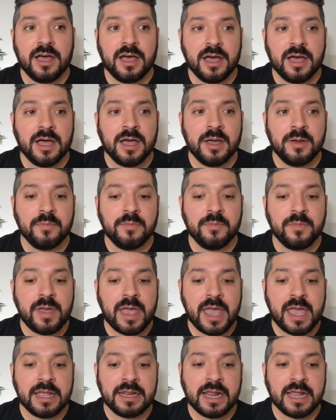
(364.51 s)
Um,
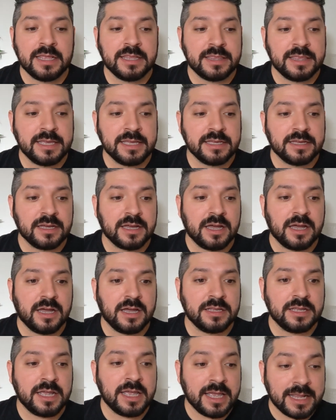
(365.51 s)
and I think
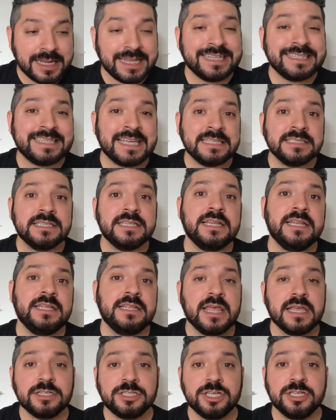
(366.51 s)
uh, an
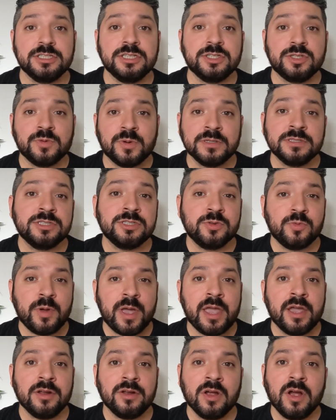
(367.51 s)
intensity that Jesus wants to
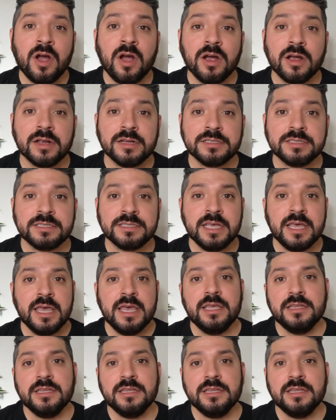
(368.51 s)
weigh on our hearts.